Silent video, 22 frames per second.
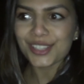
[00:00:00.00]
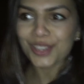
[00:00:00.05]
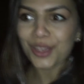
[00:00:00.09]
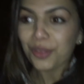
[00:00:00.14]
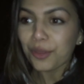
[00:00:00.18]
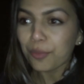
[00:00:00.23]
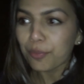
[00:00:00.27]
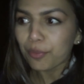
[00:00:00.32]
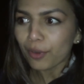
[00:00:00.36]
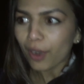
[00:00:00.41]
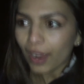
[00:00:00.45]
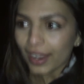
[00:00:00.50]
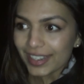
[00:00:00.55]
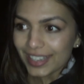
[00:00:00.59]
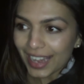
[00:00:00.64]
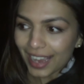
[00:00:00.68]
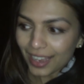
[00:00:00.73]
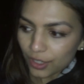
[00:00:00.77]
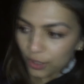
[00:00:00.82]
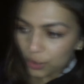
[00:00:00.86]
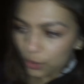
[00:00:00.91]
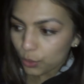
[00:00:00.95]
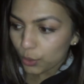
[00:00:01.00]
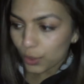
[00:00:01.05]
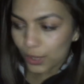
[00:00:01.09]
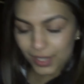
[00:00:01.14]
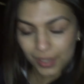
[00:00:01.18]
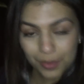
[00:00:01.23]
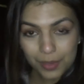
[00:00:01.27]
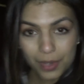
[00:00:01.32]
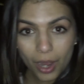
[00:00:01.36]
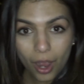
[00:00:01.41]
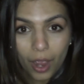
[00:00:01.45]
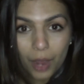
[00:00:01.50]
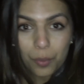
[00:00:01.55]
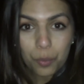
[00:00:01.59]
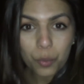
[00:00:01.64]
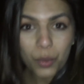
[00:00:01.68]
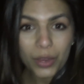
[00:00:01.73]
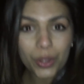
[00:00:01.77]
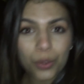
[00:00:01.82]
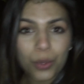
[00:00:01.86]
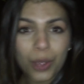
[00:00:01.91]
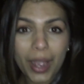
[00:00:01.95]
so the bride had an awesome
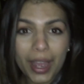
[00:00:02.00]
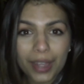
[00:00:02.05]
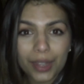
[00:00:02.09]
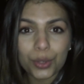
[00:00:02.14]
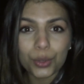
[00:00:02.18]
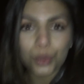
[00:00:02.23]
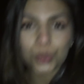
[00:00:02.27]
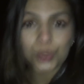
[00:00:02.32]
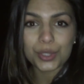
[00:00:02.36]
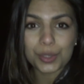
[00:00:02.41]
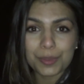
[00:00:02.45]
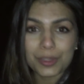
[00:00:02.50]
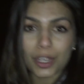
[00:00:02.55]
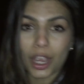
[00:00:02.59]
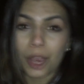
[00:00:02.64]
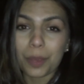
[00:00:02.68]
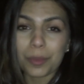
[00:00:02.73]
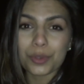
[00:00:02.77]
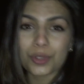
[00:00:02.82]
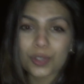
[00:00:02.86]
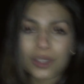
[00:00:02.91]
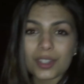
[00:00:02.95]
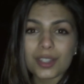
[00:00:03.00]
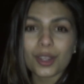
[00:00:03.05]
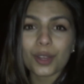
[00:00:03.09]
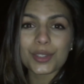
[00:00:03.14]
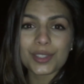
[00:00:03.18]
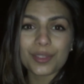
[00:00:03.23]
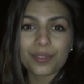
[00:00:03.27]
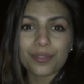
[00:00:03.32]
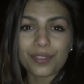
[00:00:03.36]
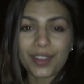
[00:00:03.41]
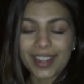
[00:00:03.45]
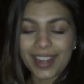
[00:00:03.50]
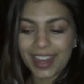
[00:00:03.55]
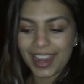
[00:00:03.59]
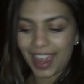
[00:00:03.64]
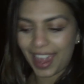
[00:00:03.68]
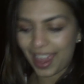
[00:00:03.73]
time. We all had an awesome time. It was just lots of fun and